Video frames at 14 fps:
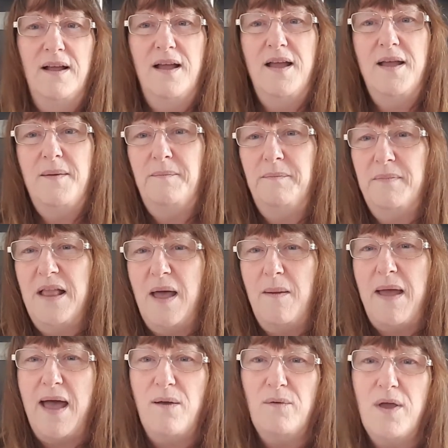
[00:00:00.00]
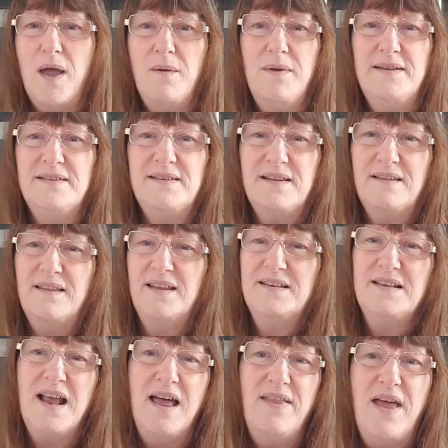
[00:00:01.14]
like outgoings and
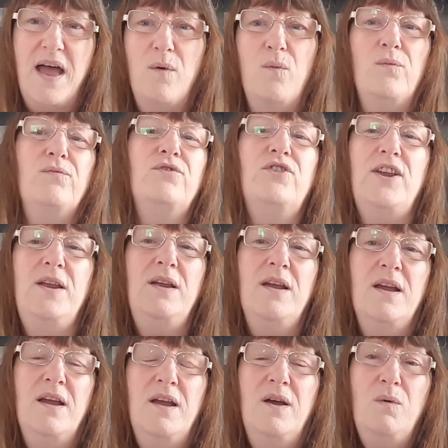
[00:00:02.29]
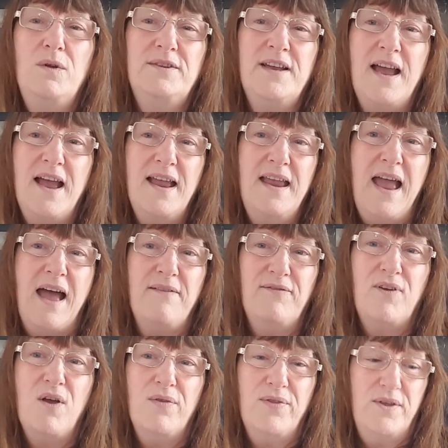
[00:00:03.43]
things like that and see what
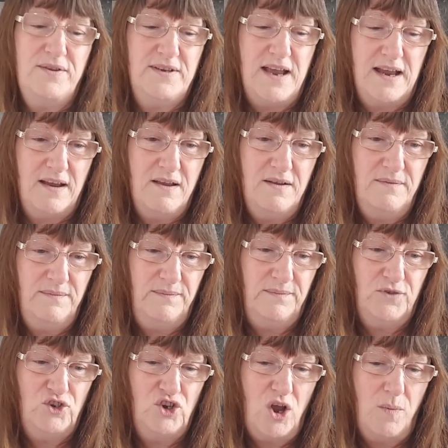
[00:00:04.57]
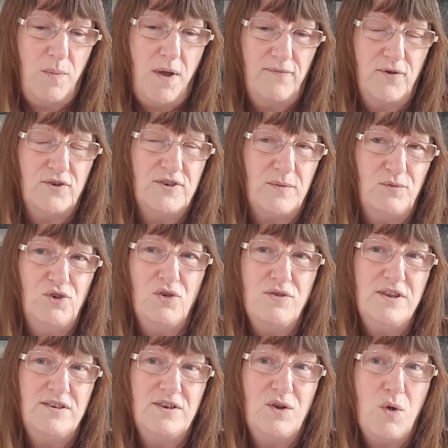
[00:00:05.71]
I've got that I can chop off, because I'm sure
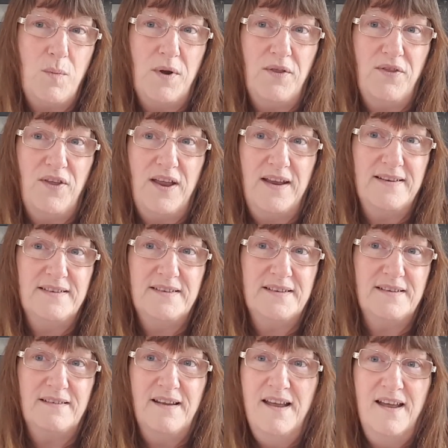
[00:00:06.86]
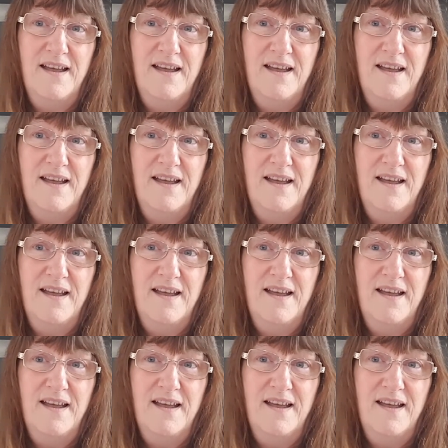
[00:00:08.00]
there's a couple of things